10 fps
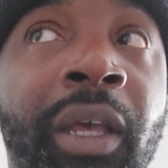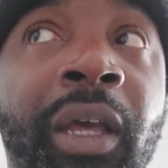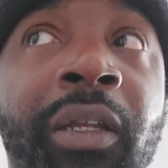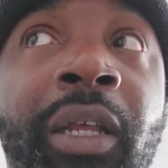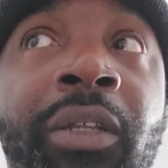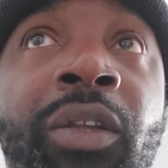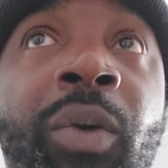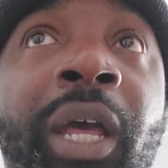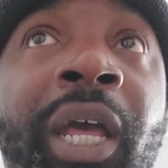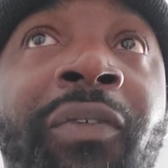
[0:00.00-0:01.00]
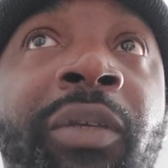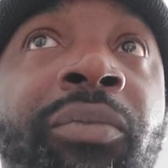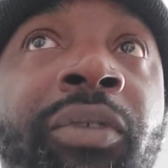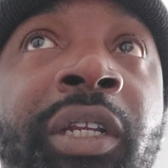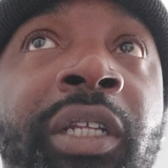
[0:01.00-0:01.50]
I know I have to
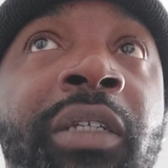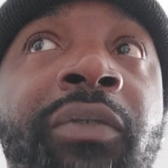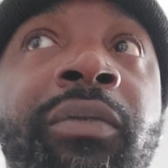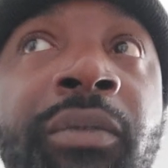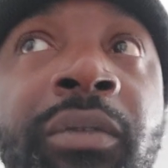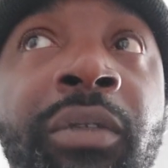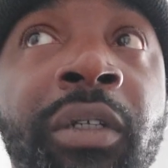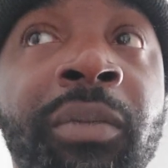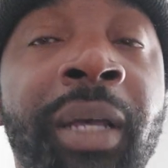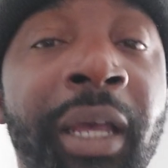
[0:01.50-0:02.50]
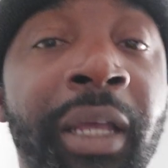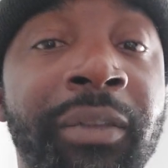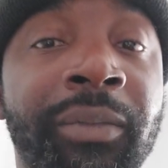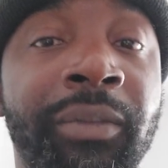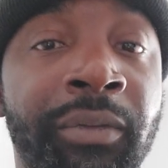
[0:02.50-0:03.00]
breathe because of my
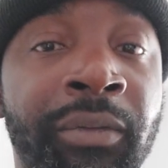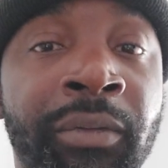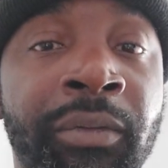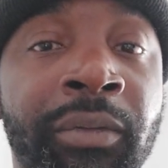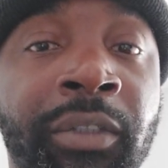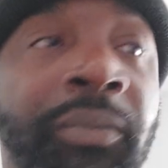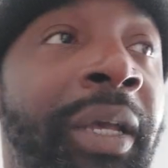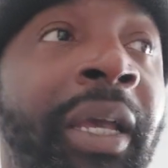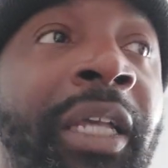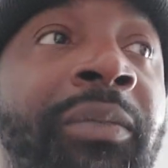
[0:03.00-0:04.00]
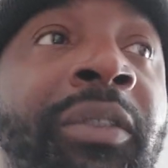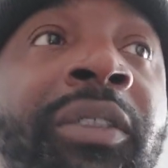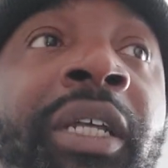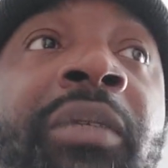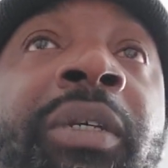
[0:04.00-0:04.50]
asthma. Because my asthma
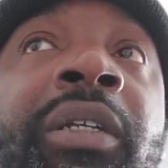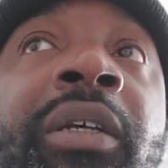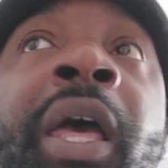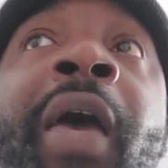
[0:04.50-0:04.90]
telling me to,